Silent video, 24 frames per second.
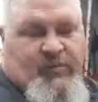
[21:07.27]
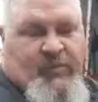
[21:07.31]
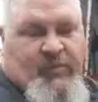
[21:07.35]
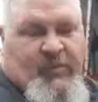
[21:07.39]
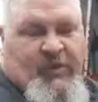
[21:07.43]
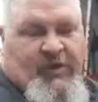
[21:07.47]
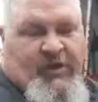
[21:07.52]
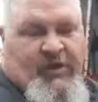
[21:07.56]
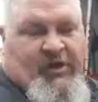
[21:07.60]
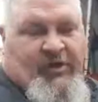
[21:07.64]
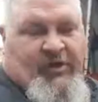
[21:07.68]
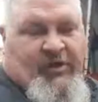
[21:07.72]

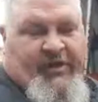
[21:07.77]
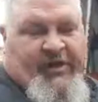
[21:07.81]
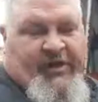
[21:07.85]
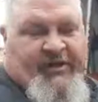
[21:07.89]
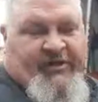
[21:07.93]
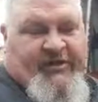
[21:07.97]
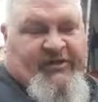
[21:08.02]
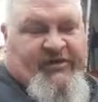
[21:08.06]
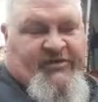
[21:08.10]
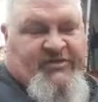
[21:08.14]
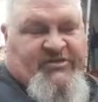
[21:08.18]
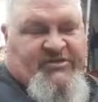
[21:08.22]
all that
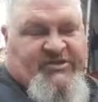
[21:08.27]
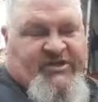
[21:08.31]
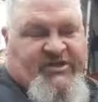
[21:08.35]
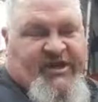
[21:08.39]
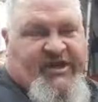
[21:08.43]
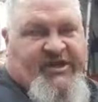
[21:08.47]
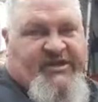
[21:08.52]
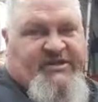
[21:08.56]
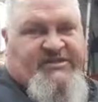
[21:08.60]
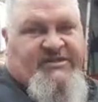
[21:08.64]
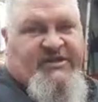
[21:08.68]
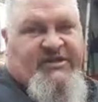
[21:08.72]
good
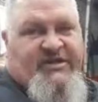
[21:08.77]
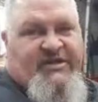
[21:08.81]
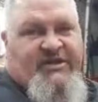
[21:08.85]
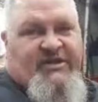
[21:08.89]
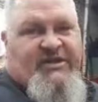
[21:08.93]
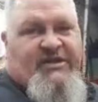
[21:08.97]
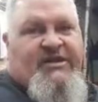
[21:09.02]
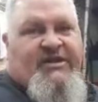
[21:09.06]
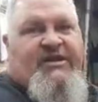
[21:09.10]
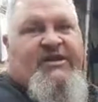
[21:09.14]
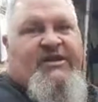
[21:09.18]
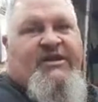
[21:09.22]
jazz.
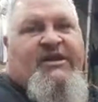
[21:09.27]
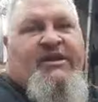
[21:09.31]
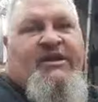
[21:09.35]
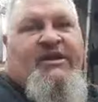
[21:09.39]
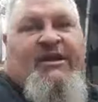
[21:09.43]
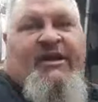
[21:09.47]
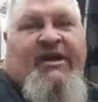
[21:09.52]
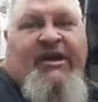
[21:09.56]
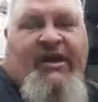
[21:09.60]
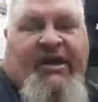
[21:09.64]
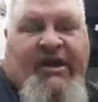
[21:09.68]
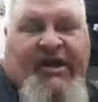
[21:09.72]

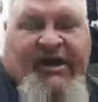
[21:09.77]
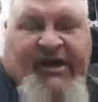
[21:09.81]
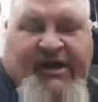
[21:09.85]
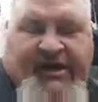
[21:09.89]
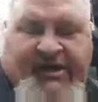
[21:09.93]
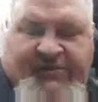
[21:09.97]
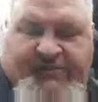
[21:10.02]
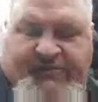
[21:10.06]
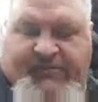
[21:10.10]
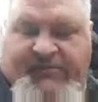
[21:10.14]
And